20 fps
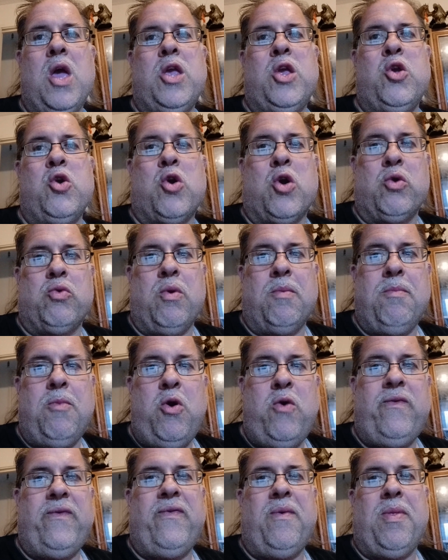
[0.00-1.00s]
you can
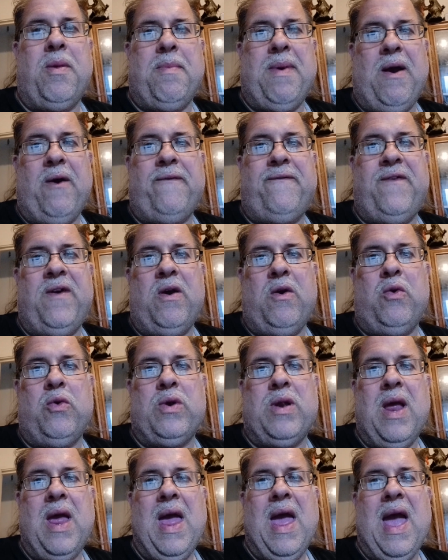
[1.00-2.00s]
remove it from the
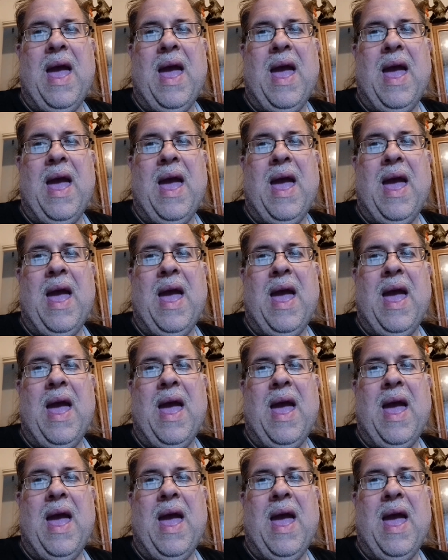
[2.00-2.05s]
battlefield